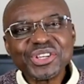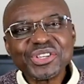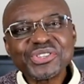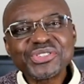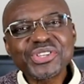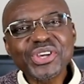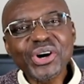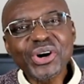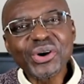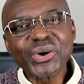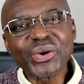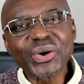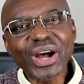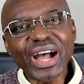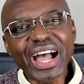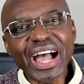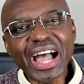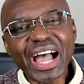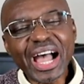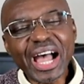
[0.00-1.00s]
So
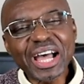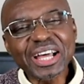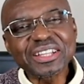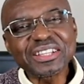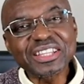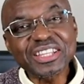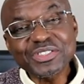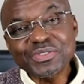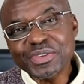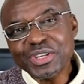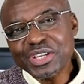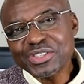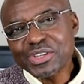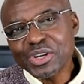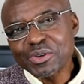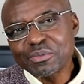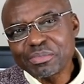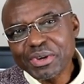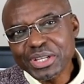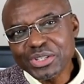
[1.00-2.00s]
this video is
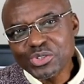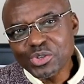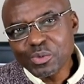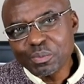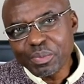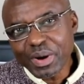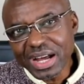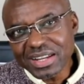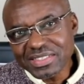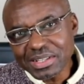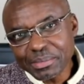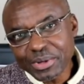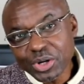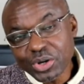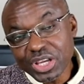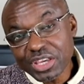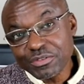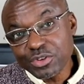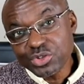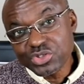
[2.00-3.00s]
gonna be in two parts. I'm
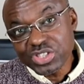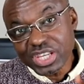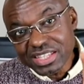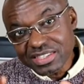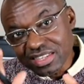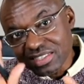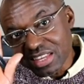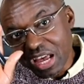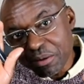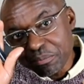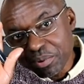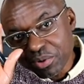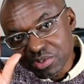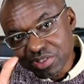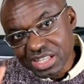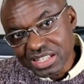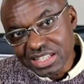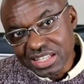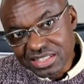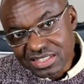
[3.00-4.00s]
gonna give you 6
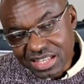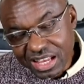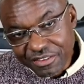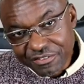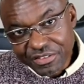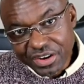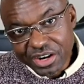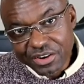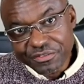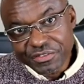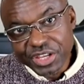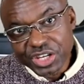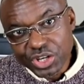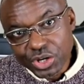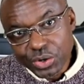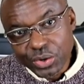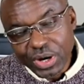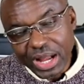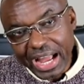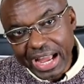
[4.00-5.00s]
examples in this very
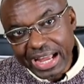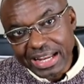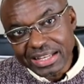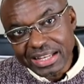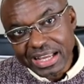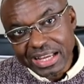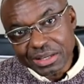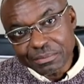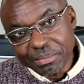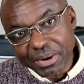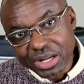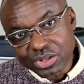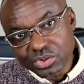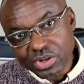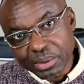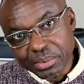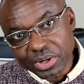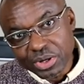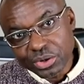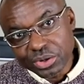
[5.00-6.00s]
video, and in part
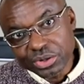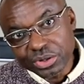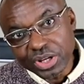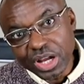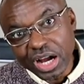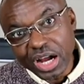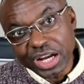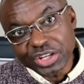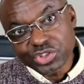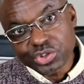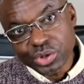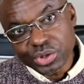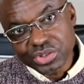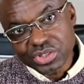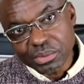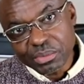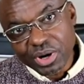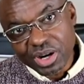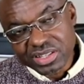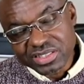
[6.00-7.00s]
2 I'm gonna show
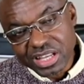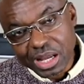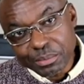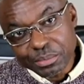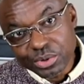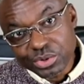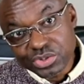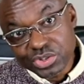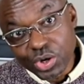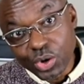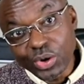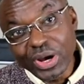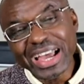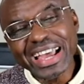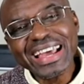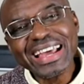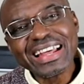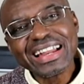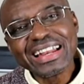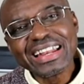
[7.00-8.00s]
you some more examples. So
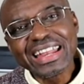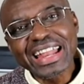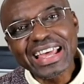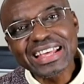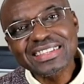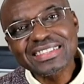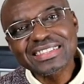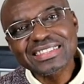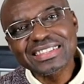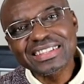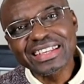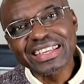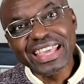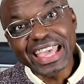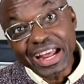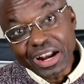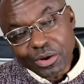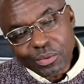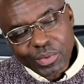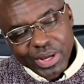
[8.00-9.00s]
let's
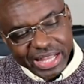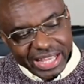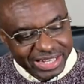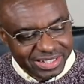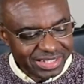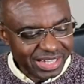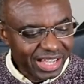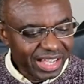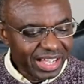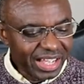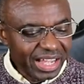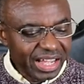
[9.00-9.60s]
get on with it.